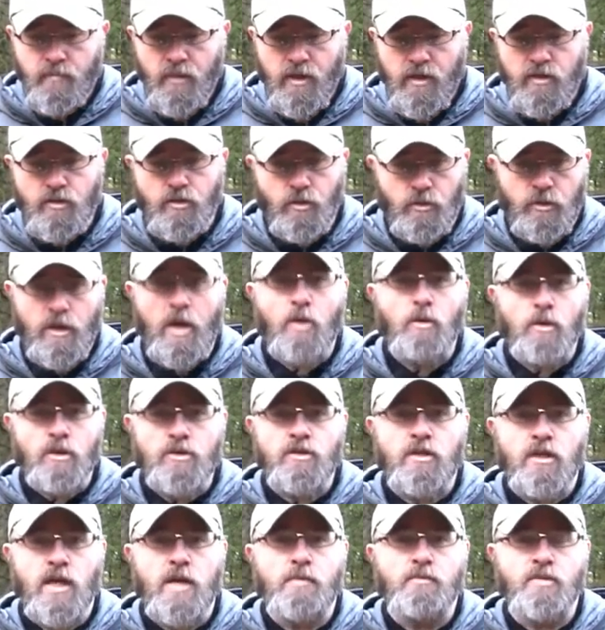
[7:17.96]
So that was
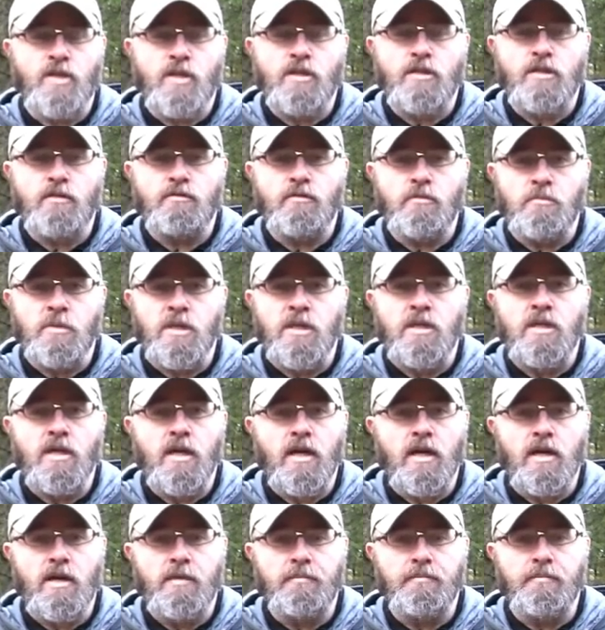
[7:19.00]
a game changer for me.
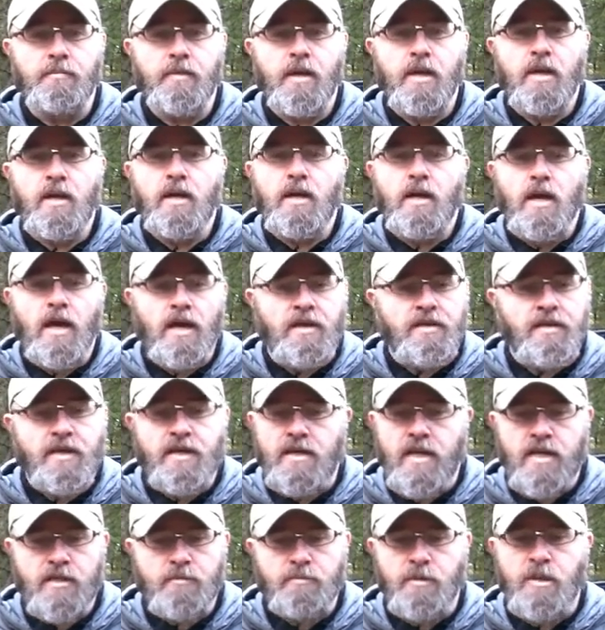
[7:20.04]
And
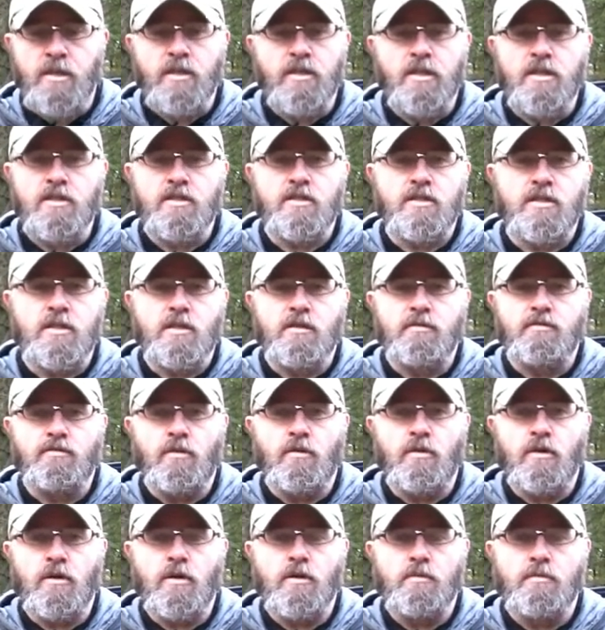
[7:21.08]
it has been this
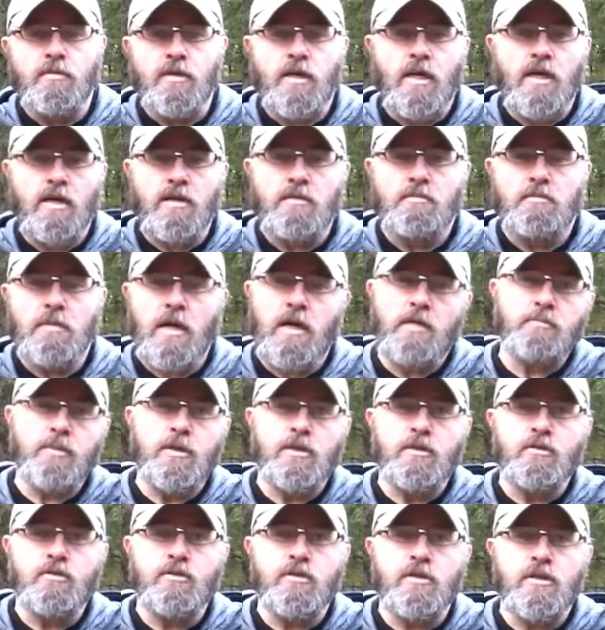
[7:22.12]
for, yeah, I've been
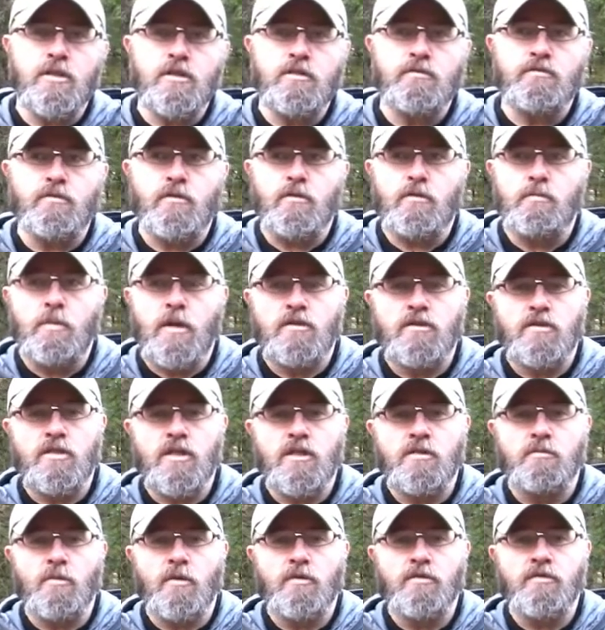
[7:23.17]
using this for about
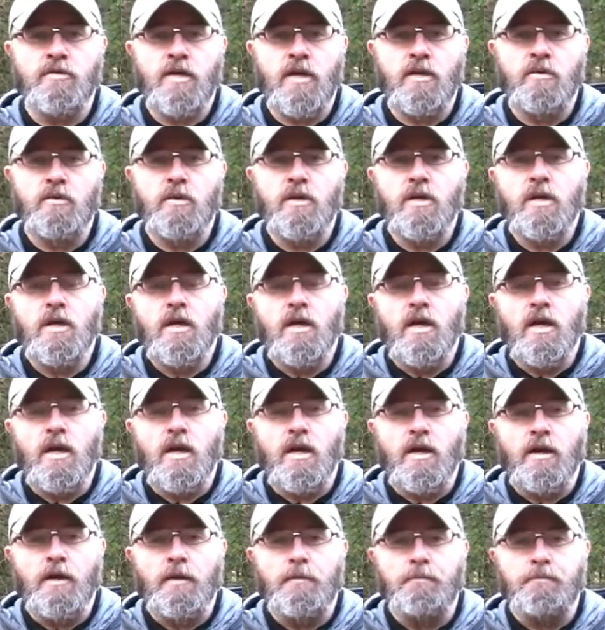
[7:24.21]
6 months now.
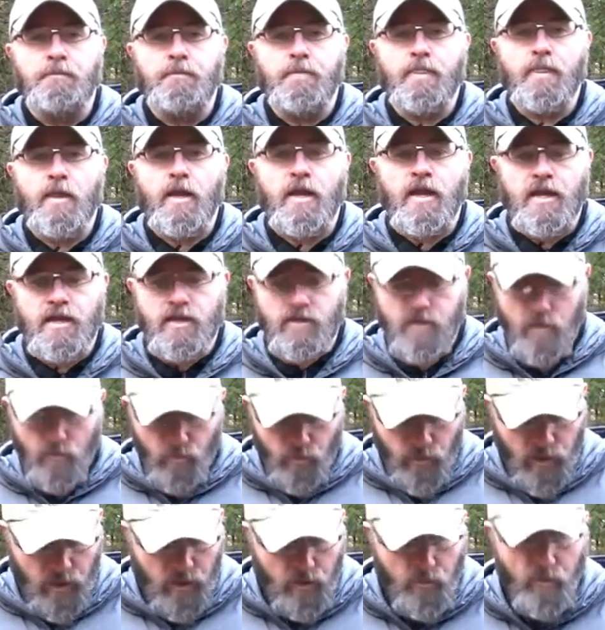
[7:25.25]
It is a
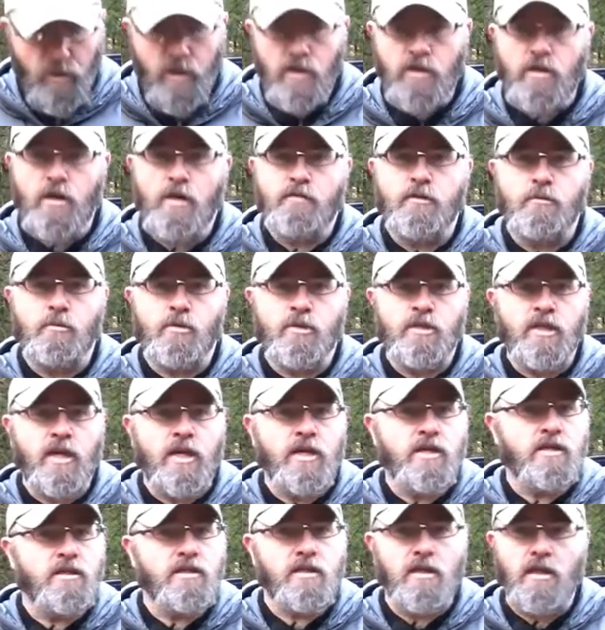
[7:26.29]
really, really comfortable
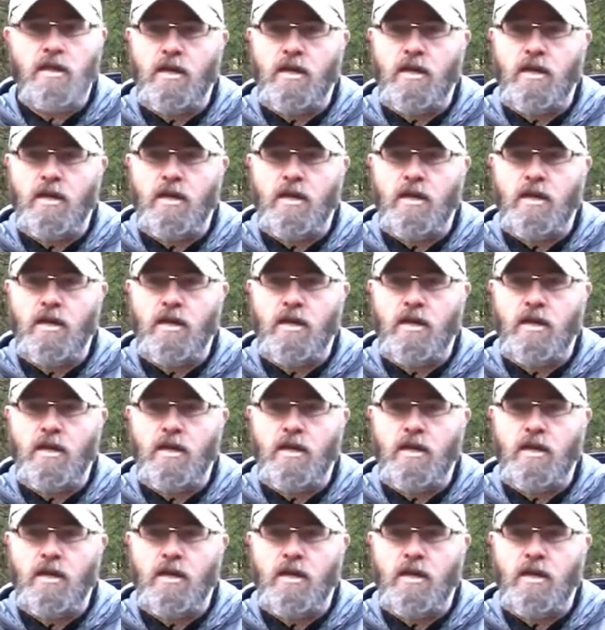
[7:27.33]
jacket.